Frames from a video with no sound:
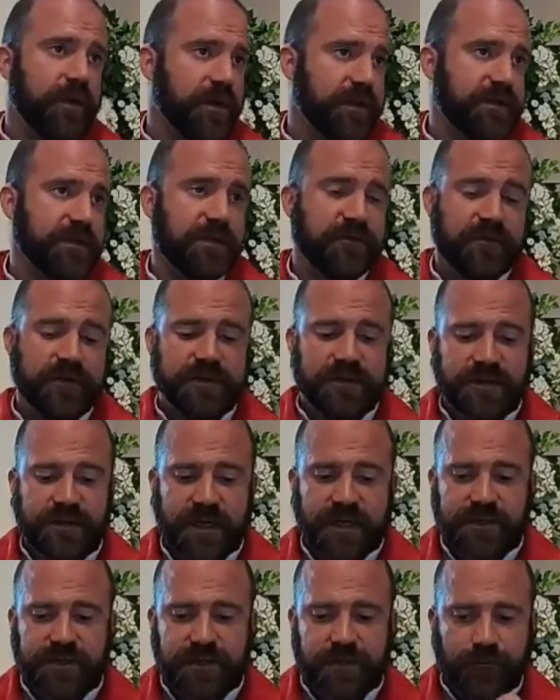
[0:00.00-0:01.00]
the
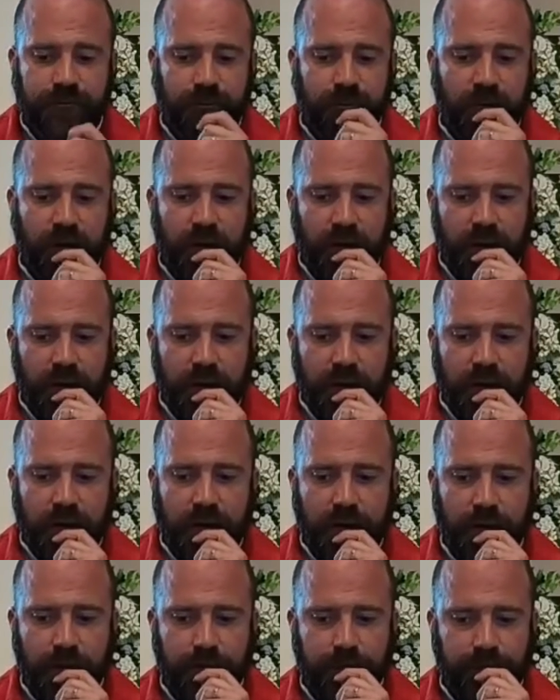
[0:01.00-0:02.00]
Visitation,
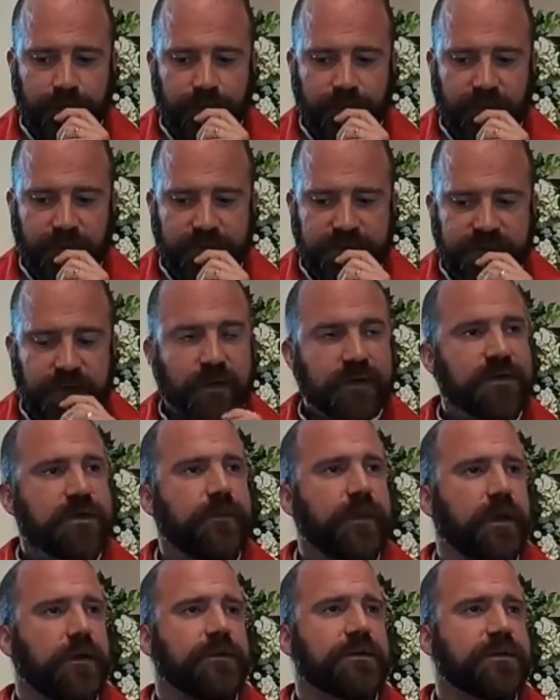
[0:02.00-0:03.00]
talks
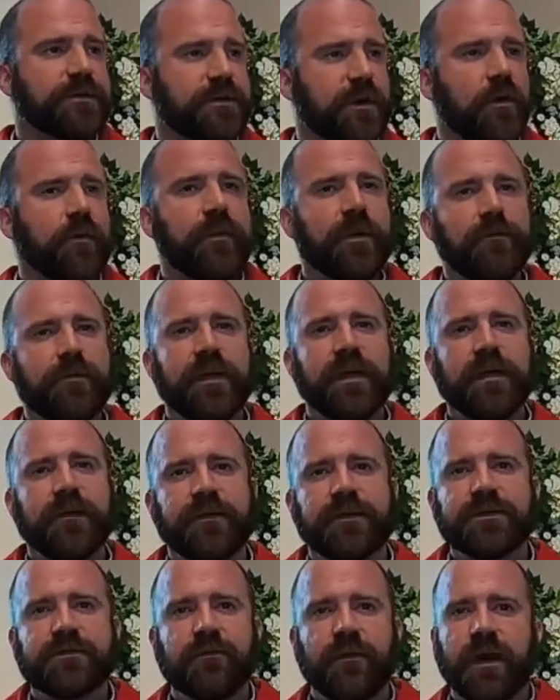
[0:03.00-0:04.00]
about Tobit being
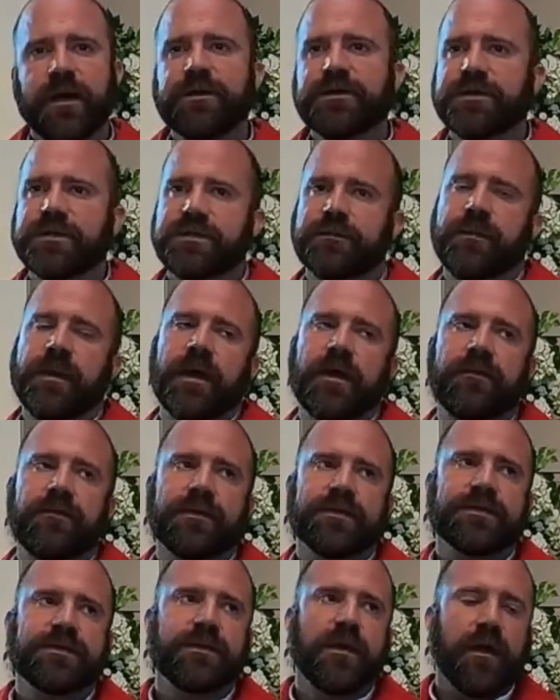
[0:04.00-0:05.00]
this righteous man,
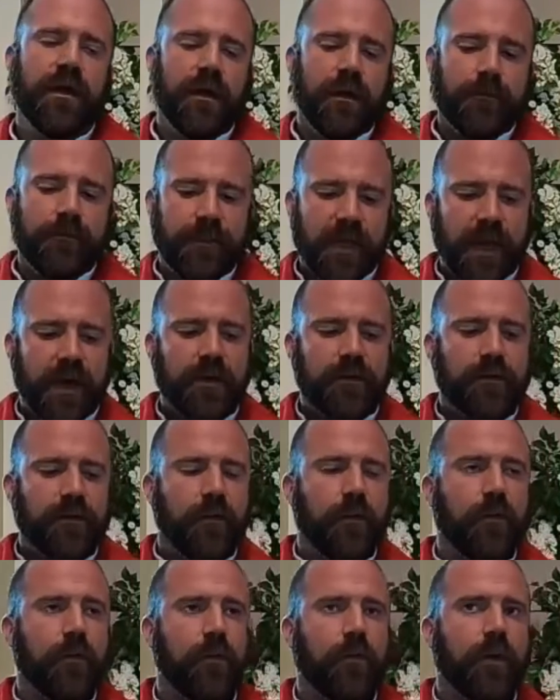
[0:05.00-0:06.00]
this man
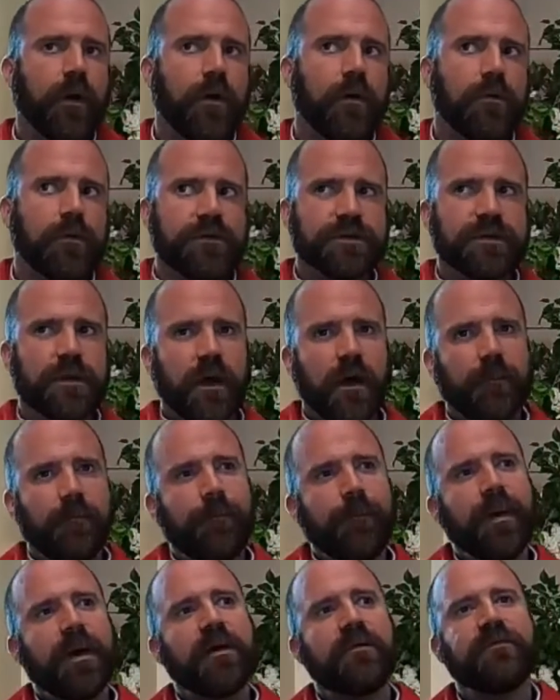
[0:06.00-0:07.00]
who goes
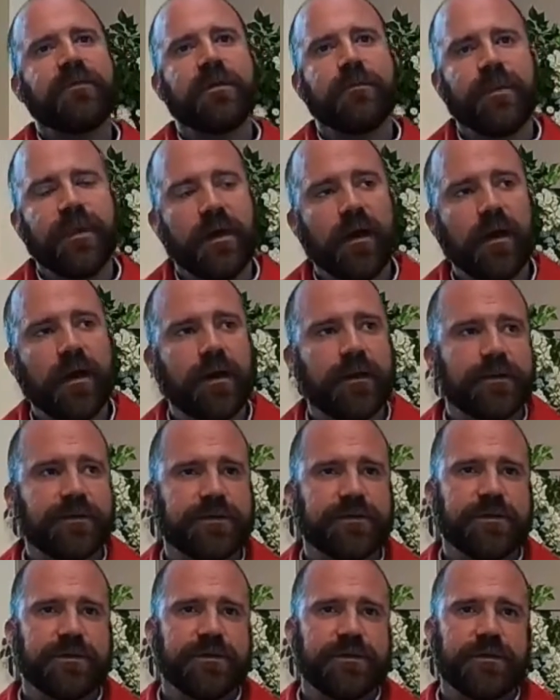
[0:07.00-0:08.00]
above and beyond
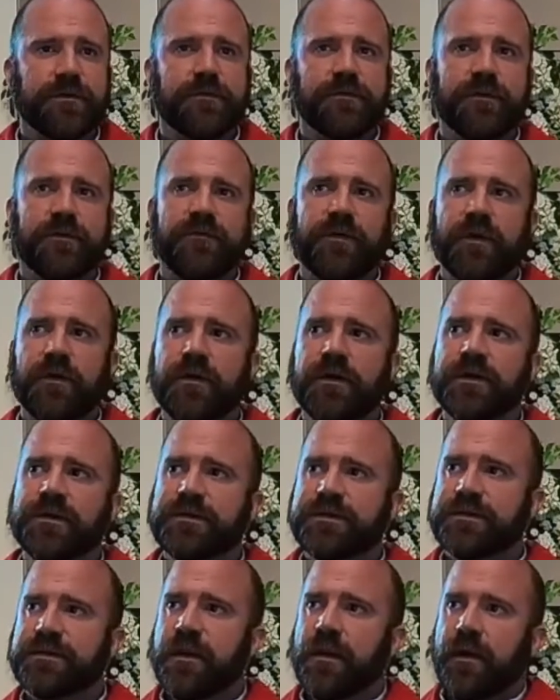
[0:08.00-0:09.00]
to do the
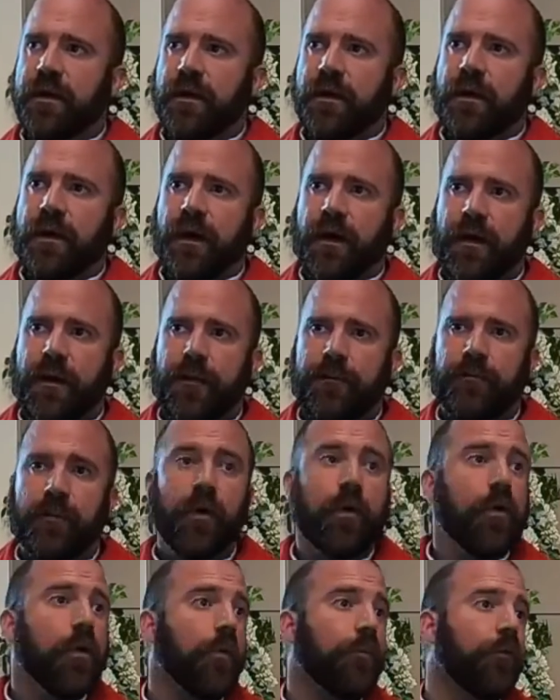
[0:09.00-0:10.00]
various
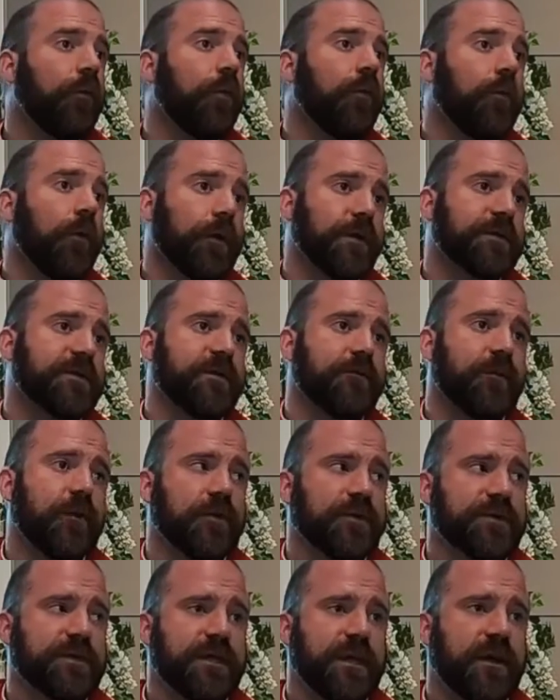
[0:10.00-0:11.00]
corporal works of
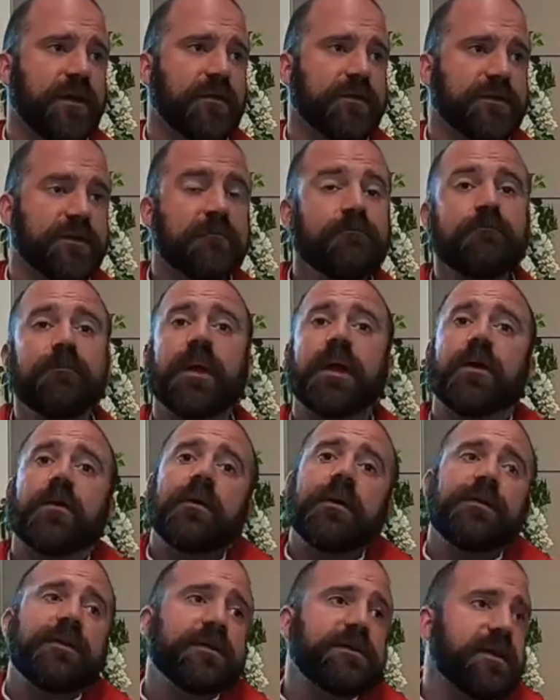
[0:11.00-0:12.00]
mercy, to bury
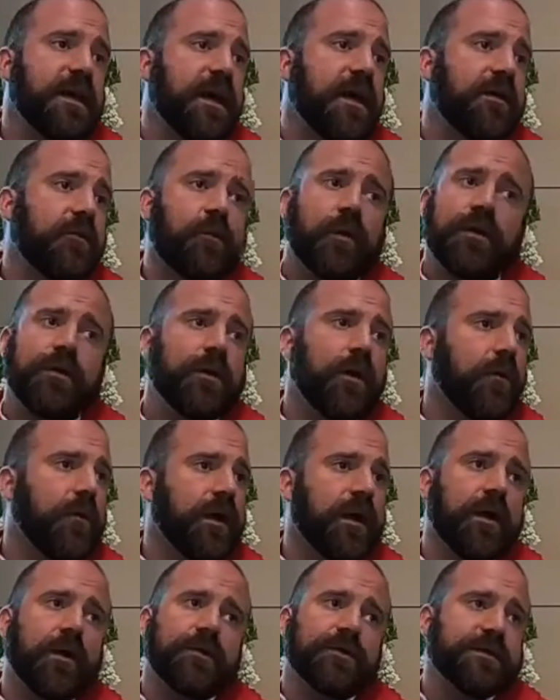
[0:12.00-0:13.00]
the dead when no one
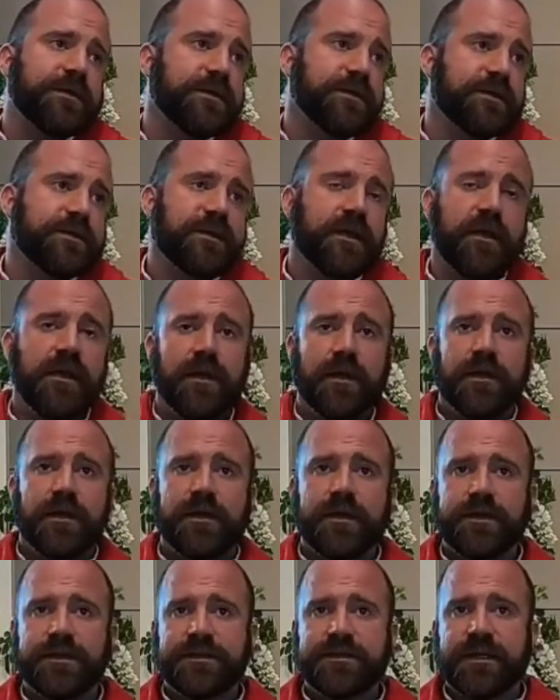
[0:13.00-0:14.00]
else
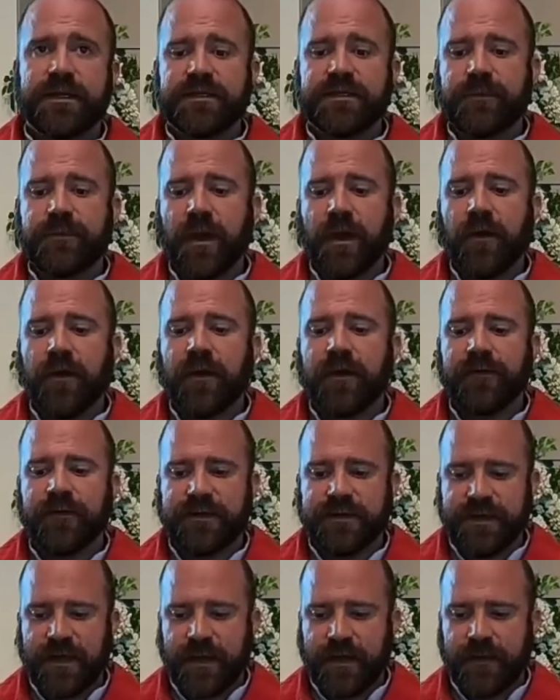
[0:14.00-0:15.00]
is burying the dead.